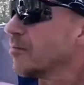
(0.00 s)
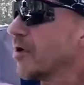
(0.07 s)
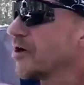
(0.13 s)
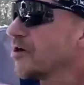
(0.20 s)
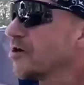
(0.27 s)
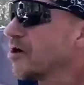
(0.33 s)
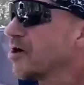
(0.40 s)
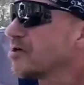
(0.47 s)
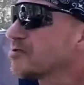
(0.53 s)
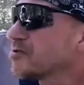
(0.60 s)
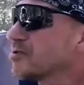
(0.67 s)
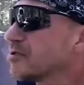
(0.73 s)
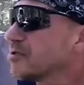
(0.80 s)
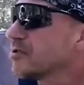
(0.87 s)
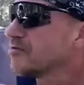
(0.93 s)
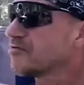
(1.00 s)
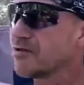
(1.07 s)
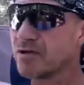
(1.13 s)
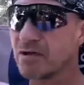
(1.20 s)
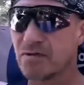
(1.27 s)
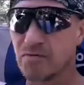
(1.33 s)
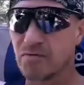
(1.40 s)
My cost of
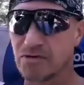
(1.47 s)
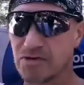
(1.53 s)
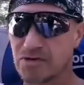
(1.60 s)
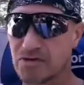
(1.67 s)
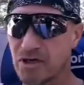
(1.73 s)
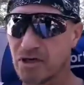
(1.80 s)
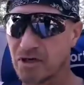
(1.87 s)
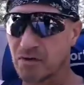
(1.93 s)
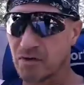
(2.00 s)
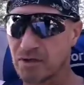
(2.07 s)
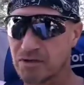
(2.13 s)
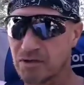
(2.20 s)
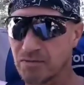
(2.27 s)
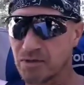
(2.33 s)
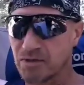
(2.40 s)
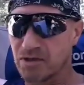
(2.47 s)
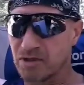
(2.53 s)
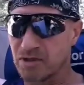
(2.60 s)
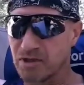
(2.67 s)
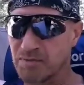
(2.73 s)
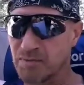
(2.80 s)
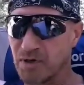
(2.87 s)
living, which is not a question, but
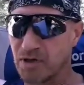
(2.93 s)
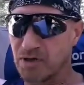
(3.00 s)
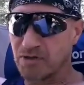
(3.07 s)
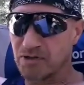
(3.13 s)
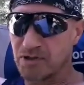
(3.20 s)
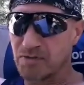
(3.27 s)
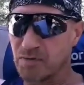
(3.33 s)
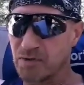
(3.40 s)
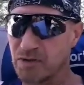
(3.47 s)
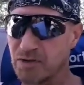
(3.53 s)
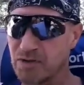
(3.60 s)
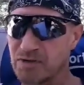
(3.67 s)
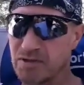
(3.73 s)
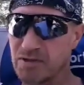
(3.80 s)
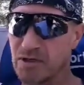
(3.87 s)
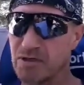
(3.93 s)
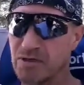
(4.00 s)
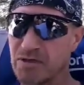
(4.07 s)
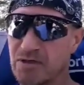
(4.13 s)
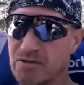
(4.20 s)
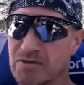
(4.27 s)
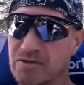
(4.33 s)
is part of this one, is
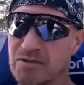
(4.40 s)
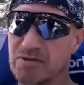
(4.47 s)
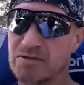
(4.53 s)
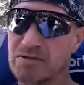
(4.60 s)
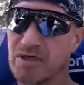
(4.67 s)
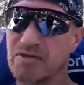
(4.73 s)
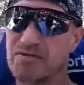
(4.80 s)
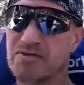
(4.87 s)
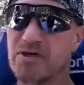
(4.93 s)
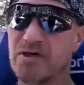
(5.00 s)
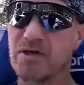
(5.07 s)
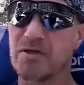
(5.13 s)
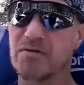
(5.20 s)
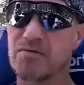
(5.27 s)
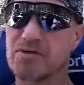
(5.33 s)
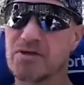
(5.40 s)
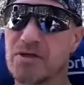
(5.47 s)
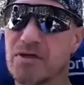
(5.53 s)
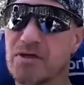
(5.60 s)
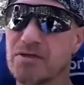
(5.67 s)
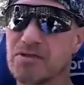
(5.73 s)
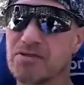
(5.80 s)
starting this lifestyle. Was it
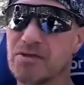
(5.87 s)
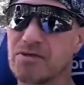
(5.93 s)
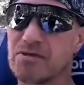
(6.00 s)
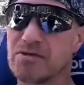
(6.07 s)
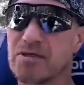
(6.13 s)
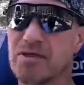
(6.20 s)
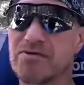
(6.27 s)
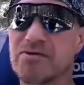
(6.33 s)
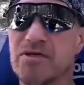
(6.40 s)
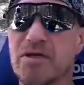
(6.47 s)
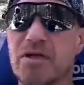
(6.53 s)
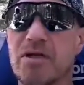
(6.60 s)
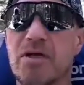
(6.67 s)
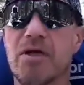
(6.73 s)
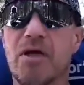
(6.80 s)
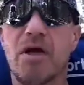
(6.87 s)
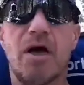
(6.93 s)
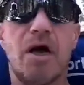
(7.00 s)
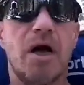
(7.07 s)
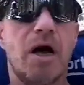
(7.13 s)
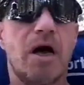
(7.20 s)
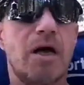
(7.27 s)
hard to start this lifestyle?
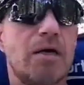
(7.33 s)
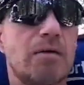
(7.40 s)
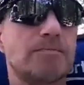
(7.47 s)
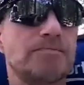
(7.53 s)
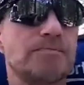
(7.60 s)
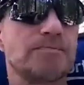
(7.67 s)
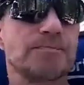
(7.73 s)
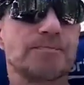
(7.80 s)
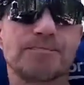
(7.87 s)
It